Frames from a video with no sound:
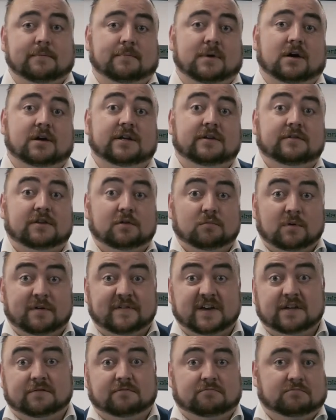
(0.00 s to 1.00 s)
in mind that
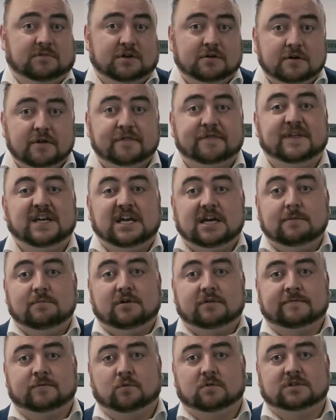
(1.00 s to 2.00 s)
within the theme
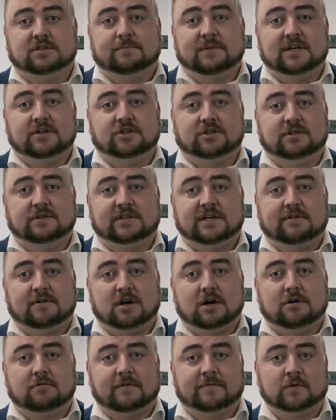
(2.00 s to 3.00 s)
of automation there
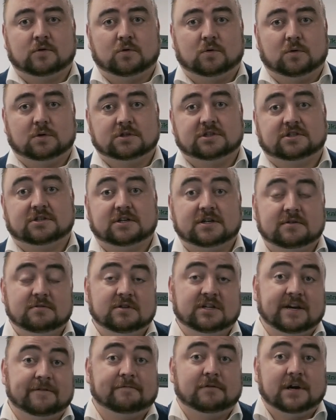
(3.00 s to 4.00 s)
are of course
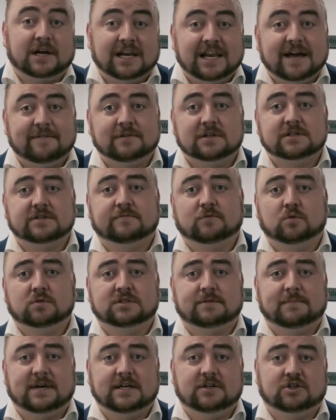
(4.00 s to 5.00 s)
different levels of
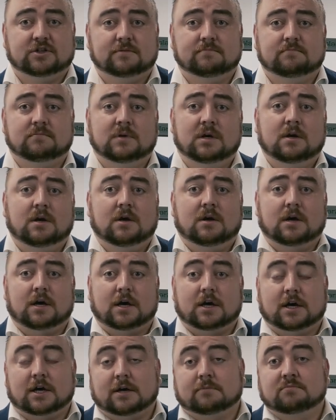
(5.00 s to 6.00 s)
automation,
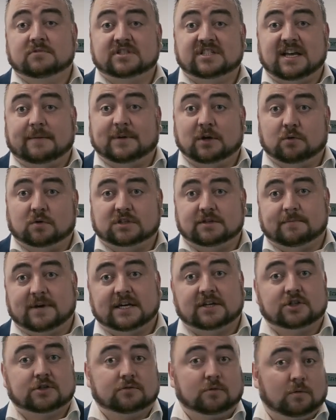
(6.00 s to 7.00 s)

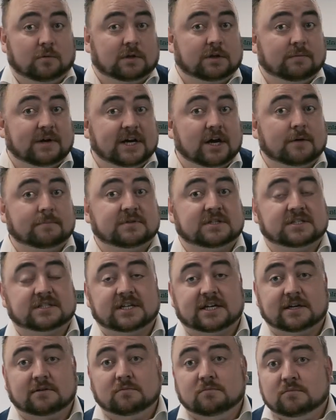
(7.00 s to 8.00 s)
semi-automation all the way up to
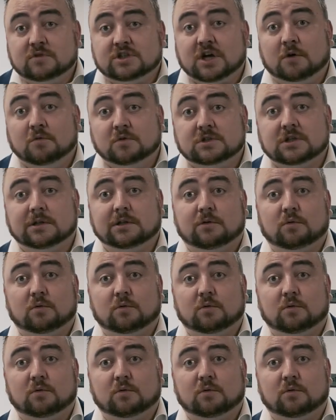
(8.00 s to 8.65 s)
say total